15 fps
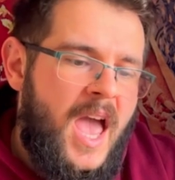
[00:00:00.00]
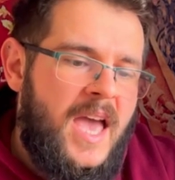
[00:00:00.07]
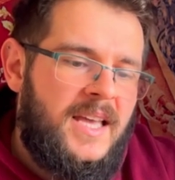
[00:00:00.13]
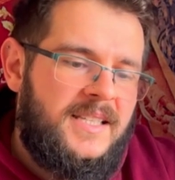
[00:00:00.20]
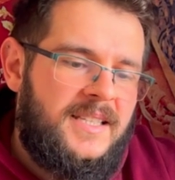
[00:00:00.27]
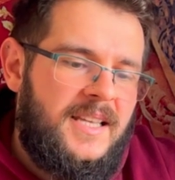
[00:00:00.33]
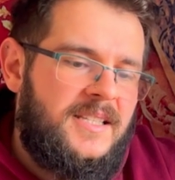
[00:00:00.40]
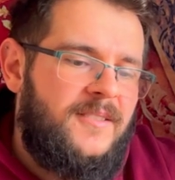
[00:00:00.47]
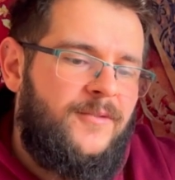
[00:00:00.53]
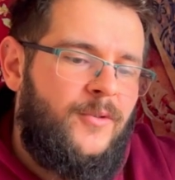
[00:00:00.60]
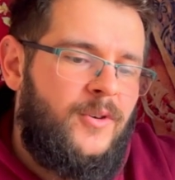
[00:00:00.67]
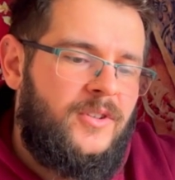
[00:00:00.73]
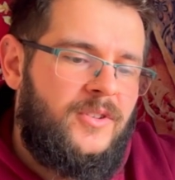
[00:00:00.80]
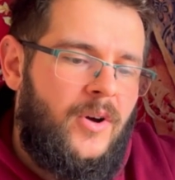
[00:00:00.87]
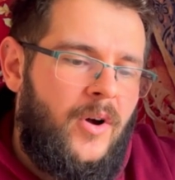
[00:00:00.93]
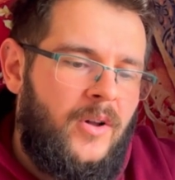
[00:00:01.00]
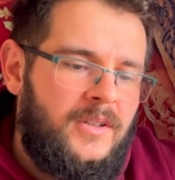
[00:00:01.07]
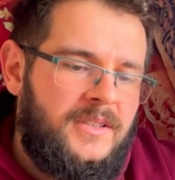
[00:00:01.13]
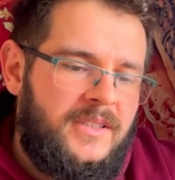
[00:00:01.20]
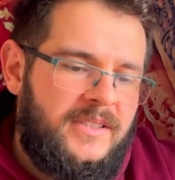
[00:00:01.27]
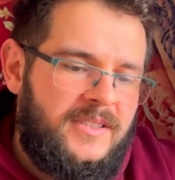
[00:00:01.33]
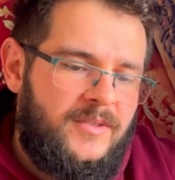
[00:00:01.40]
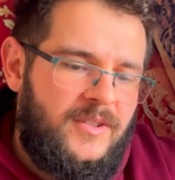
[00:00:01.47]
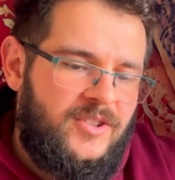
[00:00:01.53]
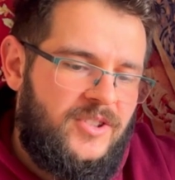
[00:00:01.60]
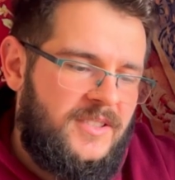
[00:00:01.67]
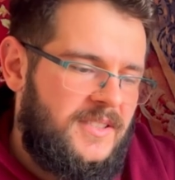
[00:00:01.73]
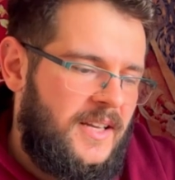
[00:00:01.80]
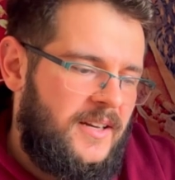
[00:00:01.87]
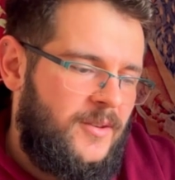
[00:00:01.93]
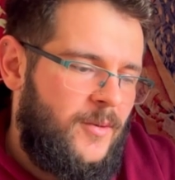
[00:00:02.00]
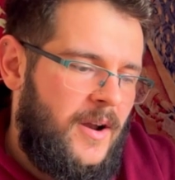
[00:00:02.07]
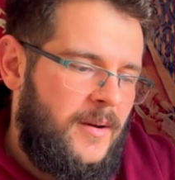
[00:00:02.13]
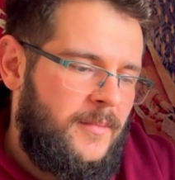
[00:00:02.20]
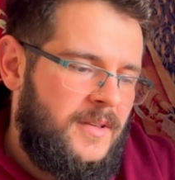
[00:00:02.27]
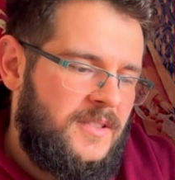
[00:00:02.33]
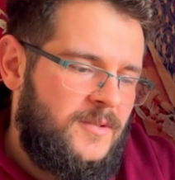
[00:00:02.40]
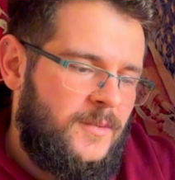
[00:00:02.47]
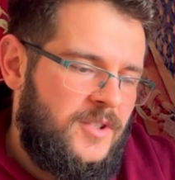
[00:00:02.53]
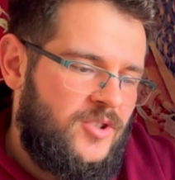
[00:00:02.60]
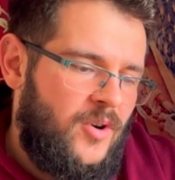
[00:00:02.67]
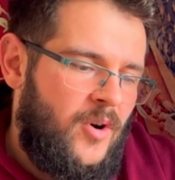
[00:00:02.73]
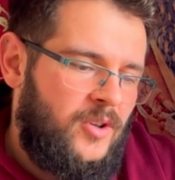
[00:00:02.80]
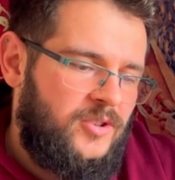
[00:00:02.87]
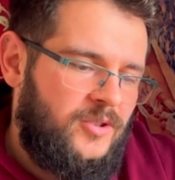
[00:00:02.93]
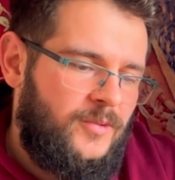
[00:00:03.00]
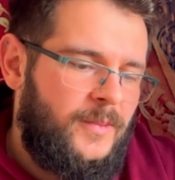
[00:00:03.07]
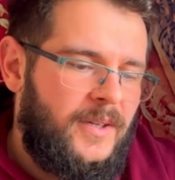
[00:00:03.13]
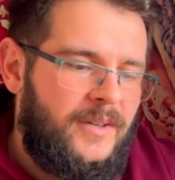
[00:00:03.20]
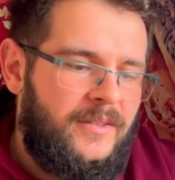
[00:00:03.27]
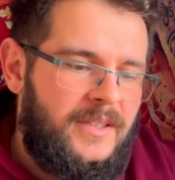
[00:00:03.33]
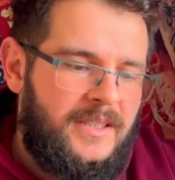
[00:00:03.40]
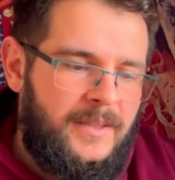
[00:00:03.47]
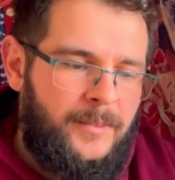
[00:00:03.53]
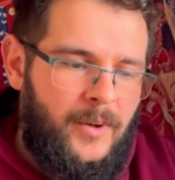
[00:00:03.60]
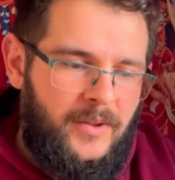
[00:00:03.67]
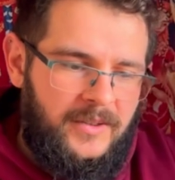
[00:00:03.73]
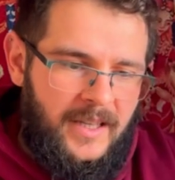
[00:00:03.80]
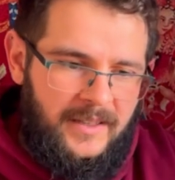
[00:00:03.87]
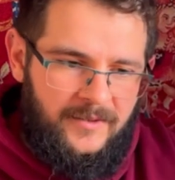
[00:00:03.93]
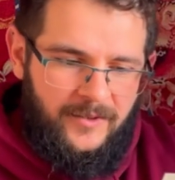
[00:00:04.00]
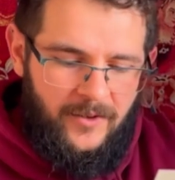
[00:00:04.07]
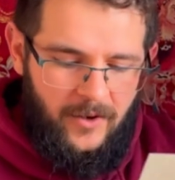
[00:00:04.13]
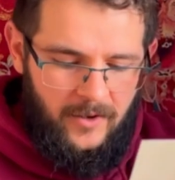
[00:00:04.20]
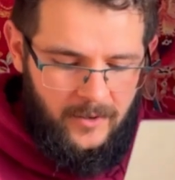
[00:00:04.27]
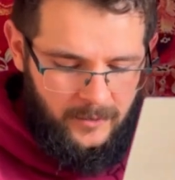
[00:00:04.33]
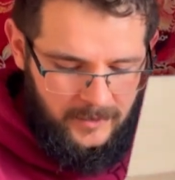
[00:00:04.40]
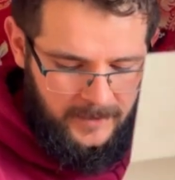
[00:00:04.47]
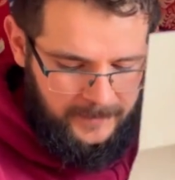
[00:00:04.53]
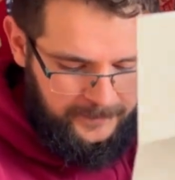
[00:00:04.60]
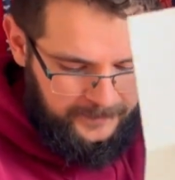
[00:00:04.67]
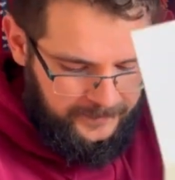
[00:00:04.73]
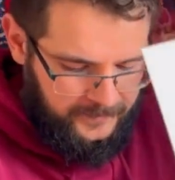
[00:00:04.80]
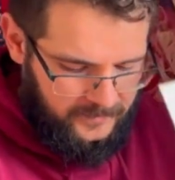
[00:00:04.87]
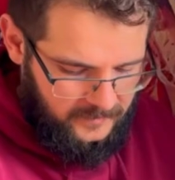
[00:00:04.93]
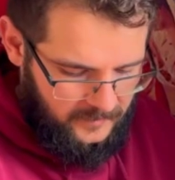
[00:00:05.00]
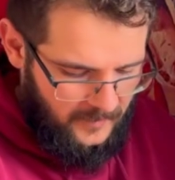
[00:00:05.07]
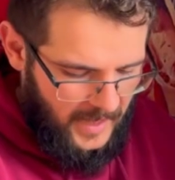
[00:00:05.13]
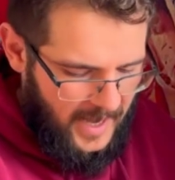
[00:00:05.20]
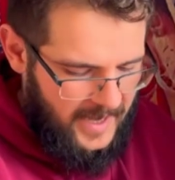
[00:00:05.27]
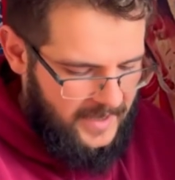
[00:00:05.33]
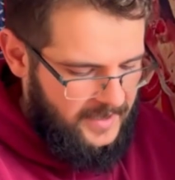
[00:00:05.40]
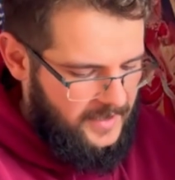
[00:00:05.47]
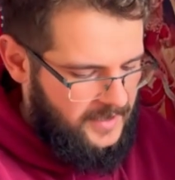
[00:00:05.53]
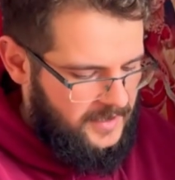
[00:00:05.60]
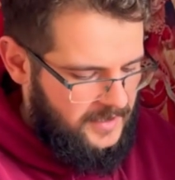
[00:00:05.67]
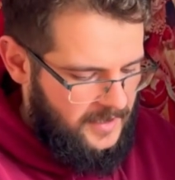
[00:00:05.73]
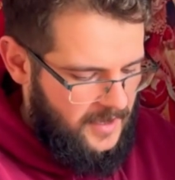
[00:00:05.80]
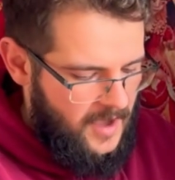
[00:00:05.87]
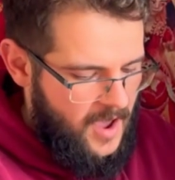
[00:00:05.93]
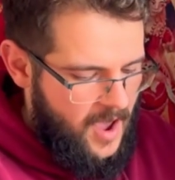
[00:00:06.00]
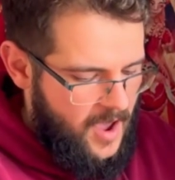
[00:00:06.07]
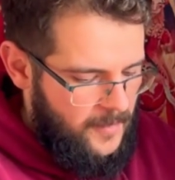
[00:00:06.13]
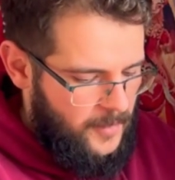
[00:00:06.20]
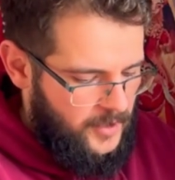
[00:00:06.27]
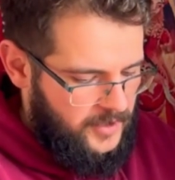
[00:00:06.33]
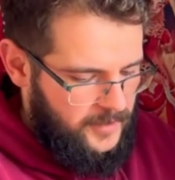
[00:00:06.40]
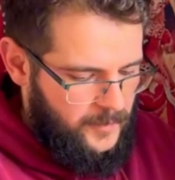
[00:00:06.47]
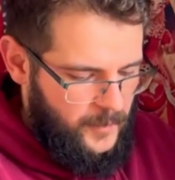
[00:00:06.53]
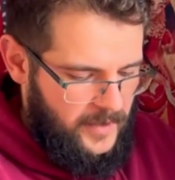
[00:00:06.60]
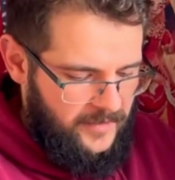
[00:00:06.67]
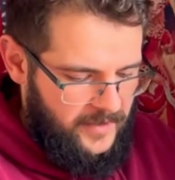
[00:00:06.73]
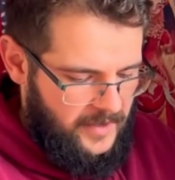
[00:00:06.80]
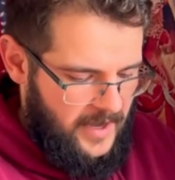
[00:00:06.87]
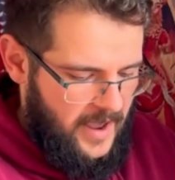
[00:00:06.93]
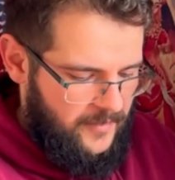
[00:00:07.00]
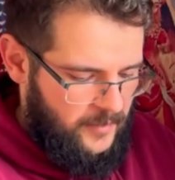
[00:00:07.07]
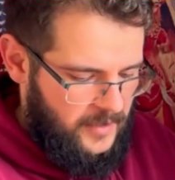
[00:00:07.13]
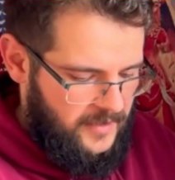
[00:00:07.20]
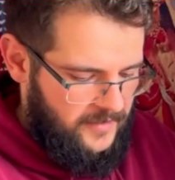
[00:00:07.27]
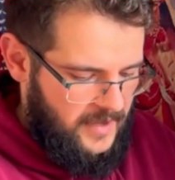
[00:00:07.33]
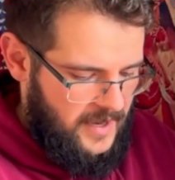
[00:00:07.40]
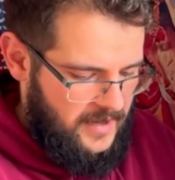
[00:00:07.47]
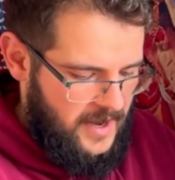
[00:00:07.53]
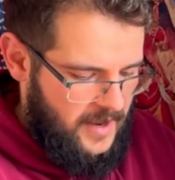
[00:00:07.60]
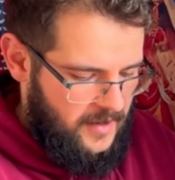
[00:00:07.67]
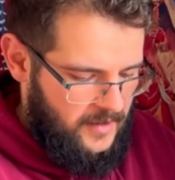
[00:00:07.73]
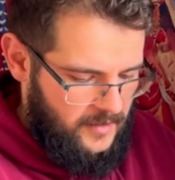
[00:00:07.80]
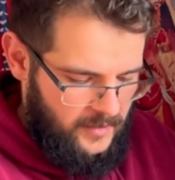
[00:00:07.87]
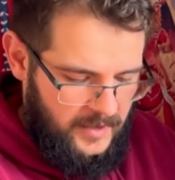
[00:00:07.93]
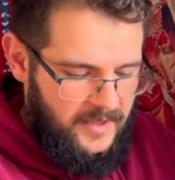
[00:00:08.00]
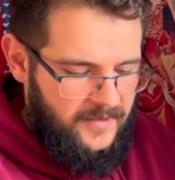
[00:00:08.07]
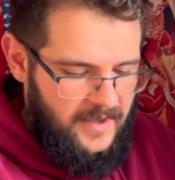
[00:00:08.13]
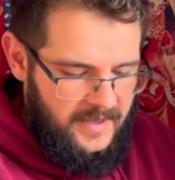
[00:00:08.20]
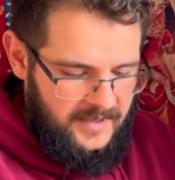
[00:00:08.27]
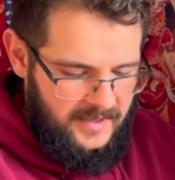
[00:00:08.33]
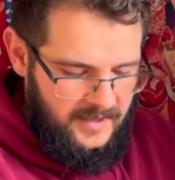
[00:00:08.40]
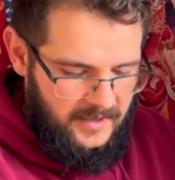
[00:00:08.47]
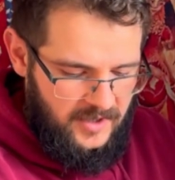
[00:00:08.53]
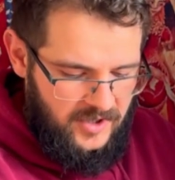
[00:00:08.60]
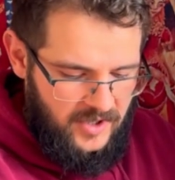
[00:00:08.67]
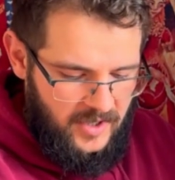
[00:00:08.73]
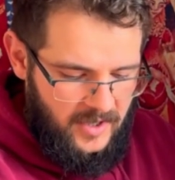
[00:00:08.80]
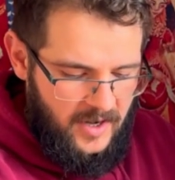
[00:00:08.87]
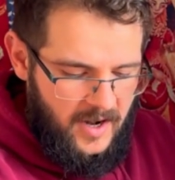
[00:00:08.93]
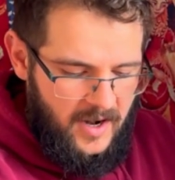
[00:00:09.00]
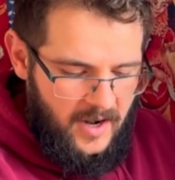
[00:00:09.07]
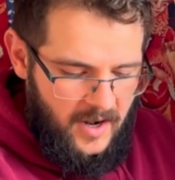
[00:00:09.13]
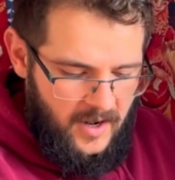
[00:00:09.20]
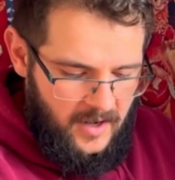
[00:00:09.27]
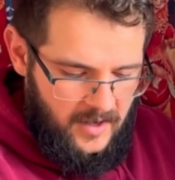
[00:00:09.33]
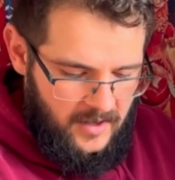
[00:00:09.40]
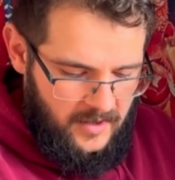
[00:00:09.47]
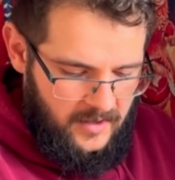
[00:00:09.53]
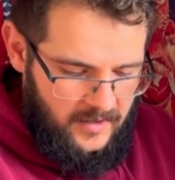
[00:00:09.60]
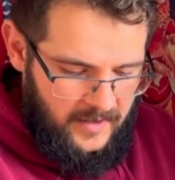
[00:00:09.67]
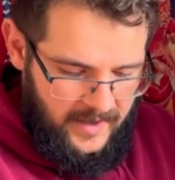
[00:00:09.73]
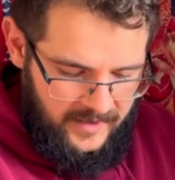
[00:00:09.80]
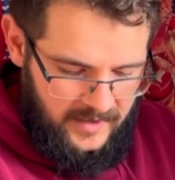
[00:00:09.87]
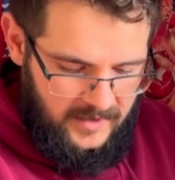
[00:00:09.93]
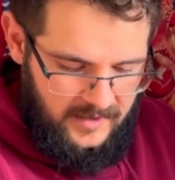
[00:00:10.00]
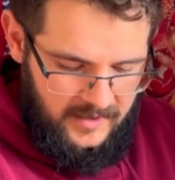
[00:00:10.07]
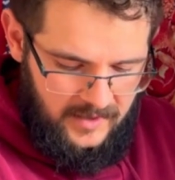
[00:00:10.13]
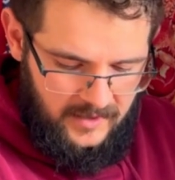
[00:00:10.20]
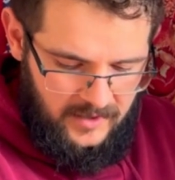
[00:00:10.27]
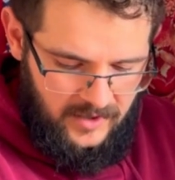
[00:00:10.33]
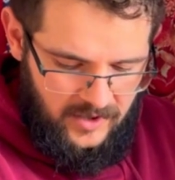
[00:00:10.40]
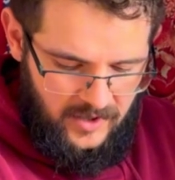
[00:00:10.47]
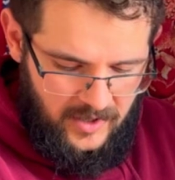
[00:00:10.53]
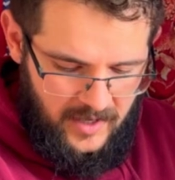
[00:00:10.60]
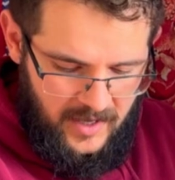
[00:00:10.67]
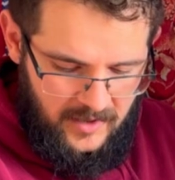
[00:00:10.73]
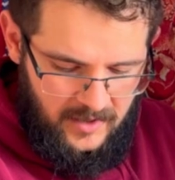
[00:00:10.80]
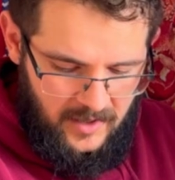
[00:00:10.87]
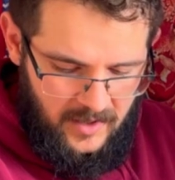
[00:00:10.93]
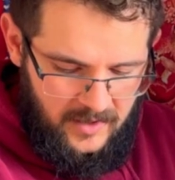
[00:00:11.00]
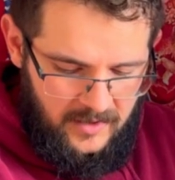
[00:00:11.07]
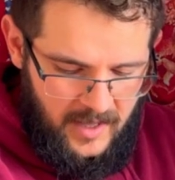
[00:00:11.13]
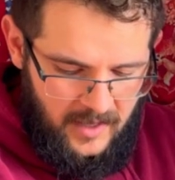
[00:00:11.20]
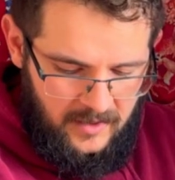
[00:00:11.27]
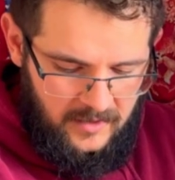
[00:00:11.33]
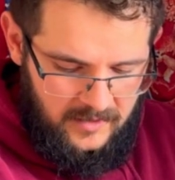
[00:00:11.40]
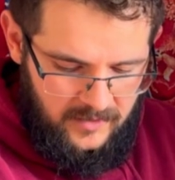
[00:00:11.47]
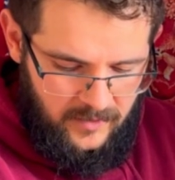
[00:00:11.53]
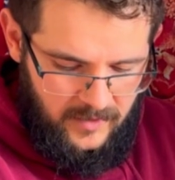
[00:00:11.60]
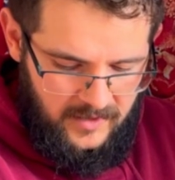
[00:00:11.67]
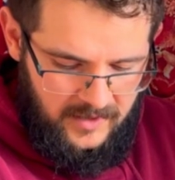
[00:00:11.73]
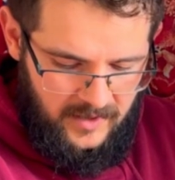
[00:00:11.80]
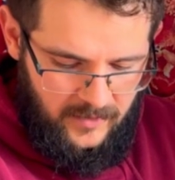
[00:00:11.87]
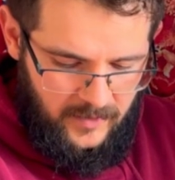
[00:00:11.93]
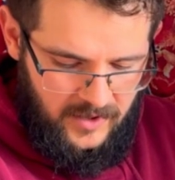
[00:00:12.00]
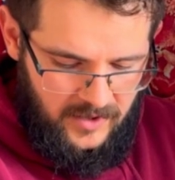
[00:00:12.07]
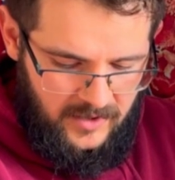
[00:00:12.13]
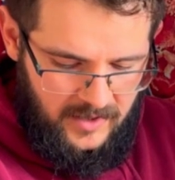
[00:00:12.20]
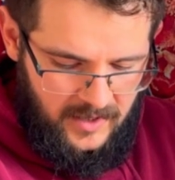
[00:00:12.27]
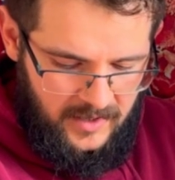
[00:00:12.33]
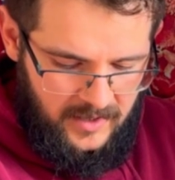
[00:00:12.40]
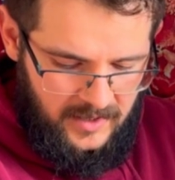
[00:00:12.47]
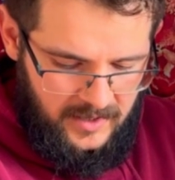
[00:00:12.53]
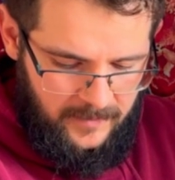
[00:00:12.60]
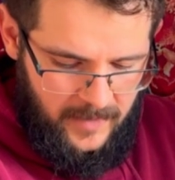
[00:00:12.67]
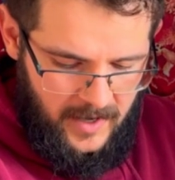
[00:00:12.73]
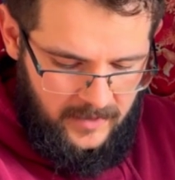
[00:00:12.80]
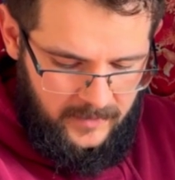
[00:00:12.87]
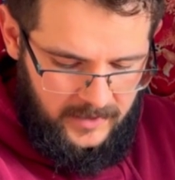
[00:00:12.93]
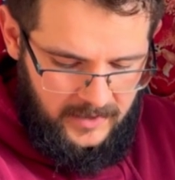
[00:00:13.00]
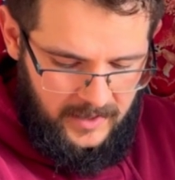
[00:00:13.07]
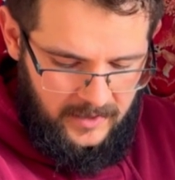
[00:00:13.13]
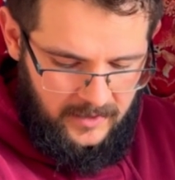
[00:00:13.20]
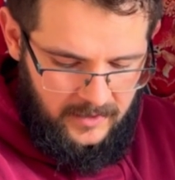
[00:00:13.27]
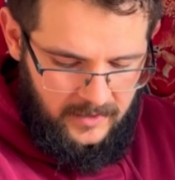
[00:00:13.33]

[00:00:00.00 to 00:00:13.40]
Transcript: sets forth all the restrictions and requirements which ought to be agreed upon and followed. And here at the bottom we even have Olivia's signature, Ryder's signature, and Douglas Wilson, which is the legal department, and